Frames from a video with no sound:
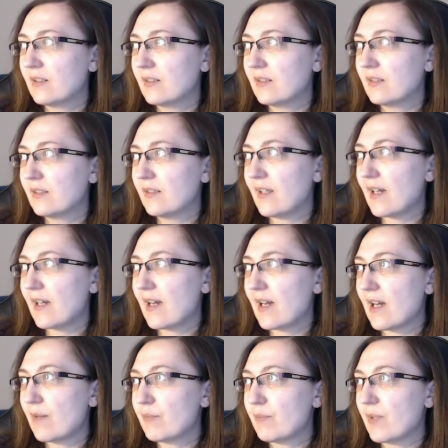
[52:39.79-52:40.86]

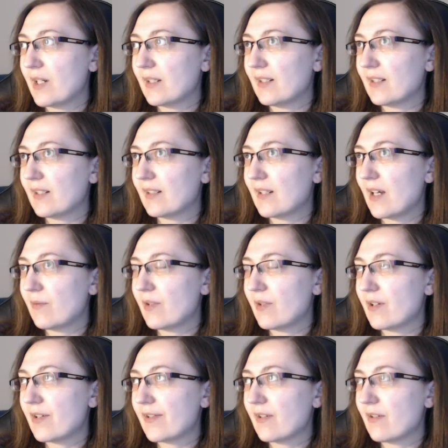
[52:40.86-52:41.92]
Yeah, but like now there
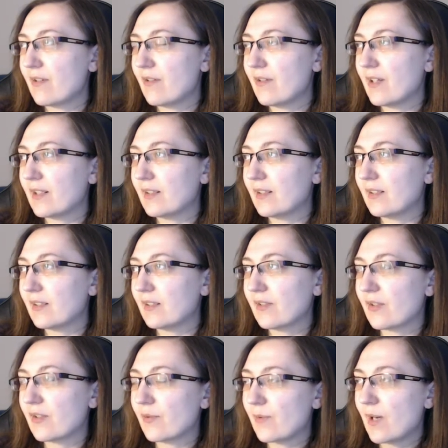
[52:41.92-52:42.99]
is Hoeryang,
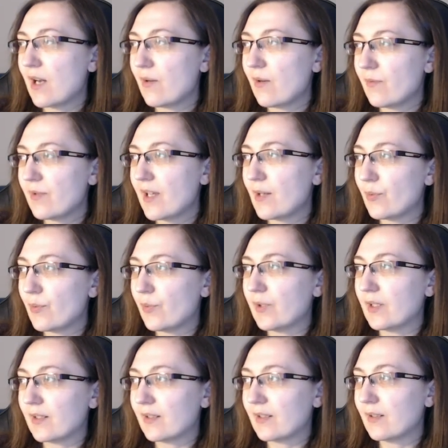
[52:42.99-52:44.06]
so how that
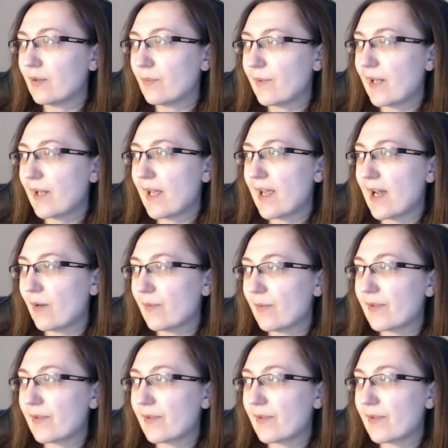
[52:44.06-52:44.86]
will play out?